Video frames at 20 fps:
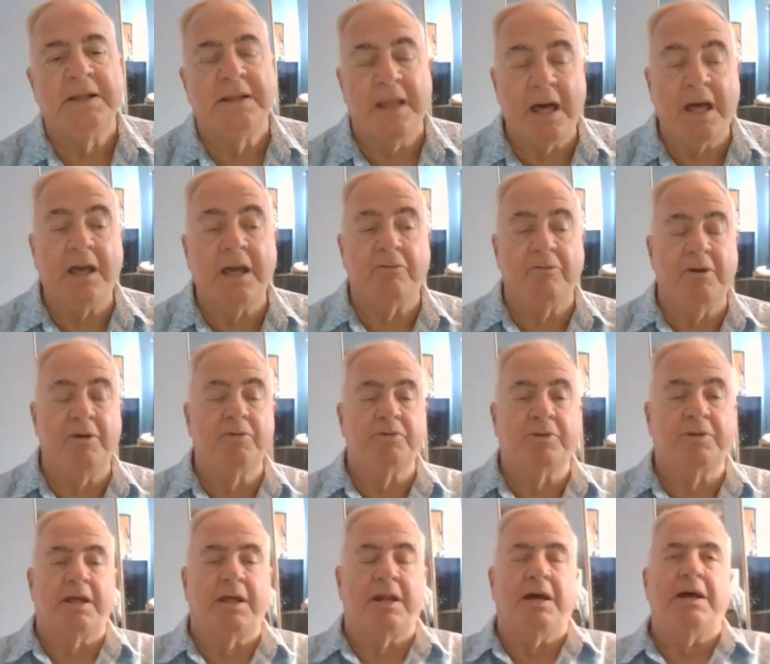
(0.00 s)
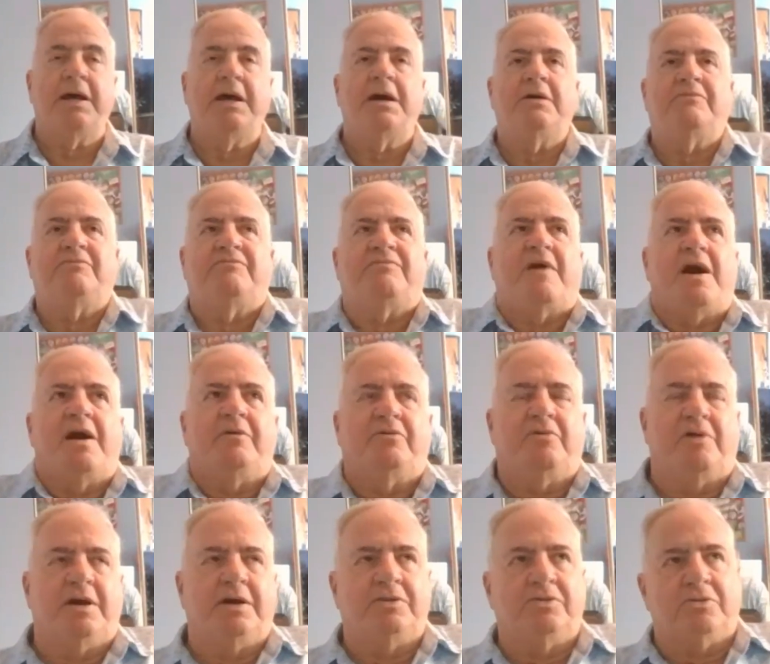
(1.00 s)
Now, I agree with that. I have 5
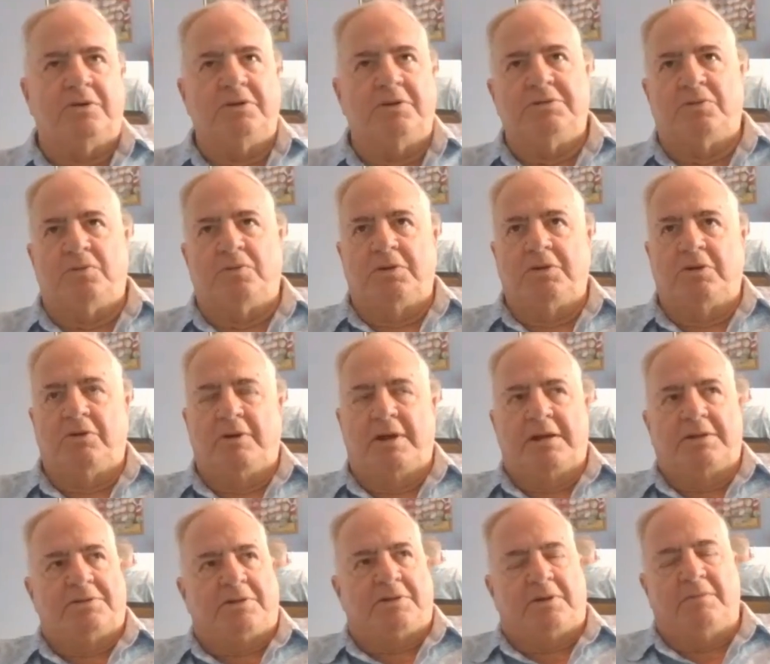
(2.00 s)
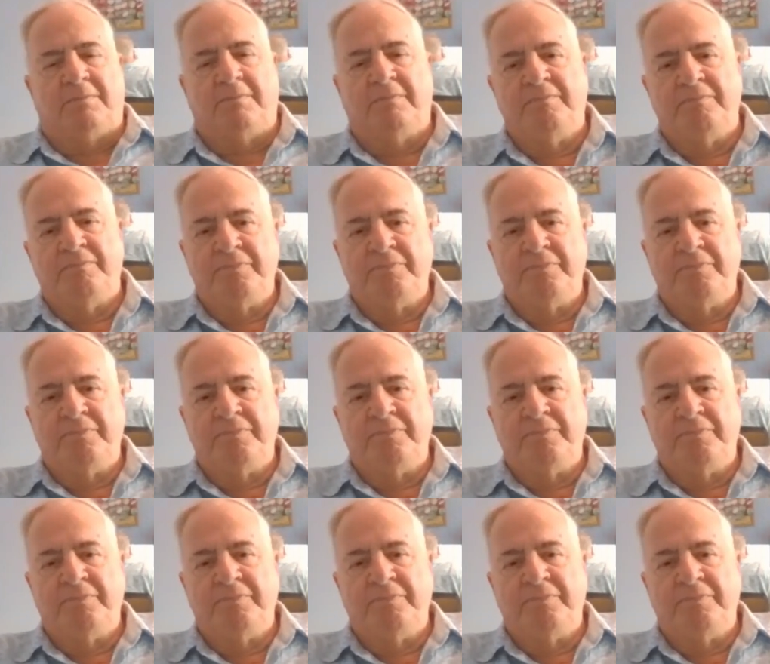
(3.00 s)
granddaughters and 1 grandson.